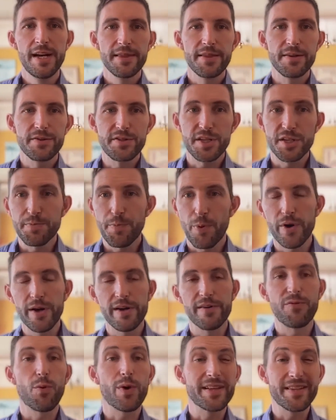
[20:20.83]
There's this point
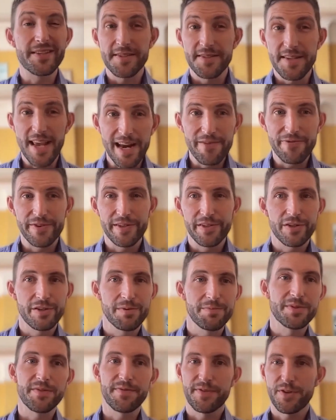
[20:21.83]
of what's safe in
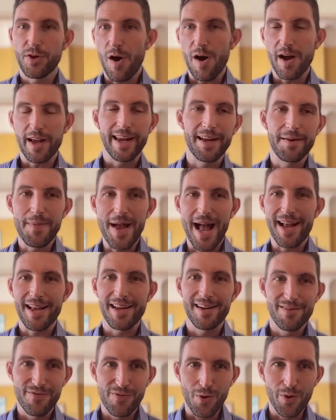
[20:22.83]
terms of talking back
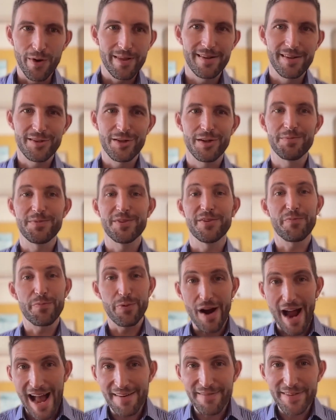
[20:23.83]
and forth, in terms of
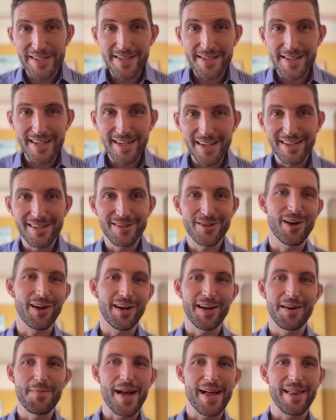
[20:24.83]
privacy and
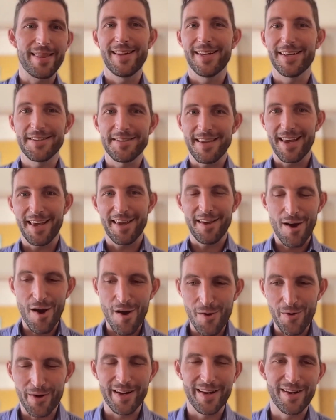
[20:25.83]
talking about things like
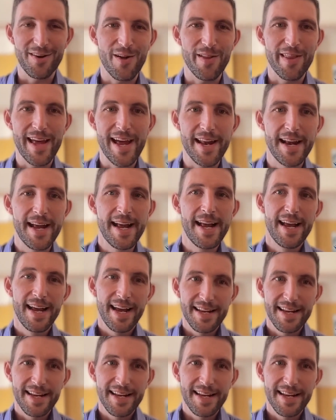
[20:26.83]
Coke and all that.